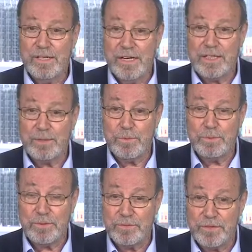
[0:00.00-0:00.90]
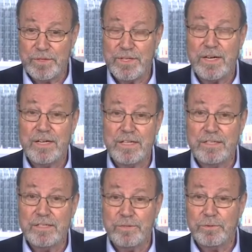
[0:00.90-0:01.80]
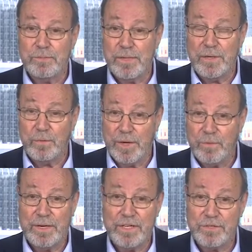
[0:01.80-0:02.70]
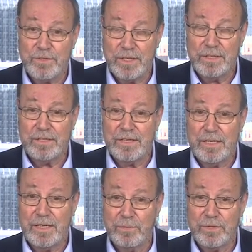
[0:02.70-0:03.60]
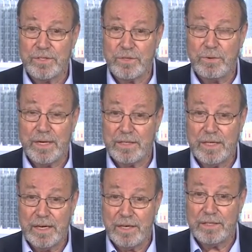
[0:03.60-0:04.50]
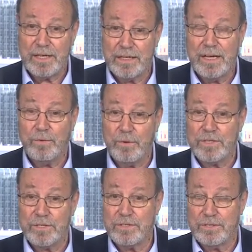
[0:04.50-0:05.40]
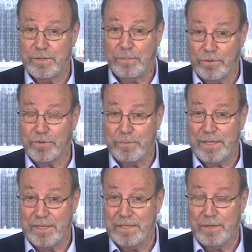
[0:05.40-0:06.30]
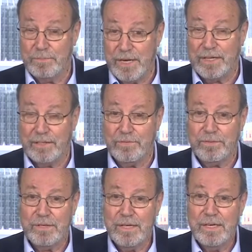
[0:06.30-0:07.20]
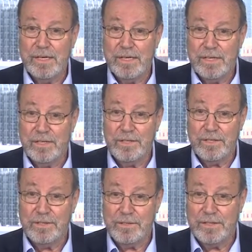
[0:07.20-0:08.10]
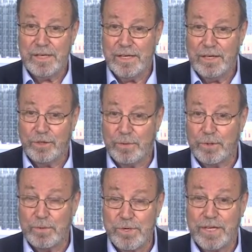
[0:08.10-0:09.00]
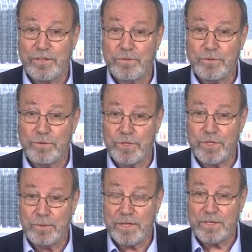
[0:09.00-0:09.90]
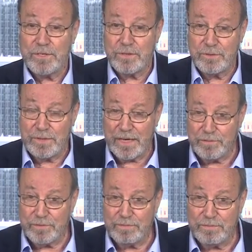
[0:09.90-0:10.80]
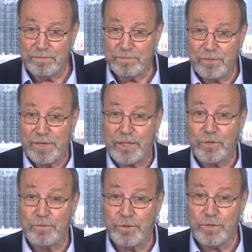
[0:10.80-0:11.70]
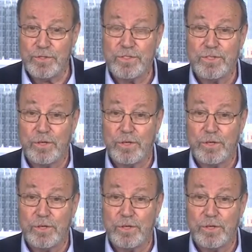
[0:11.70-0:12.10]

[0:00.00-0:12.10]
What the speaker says: at the moment of the design. There would be a one-way street, and it was quite clear that that was supposed to be the objective. The ultimate objective, of course, was to have create convergence on a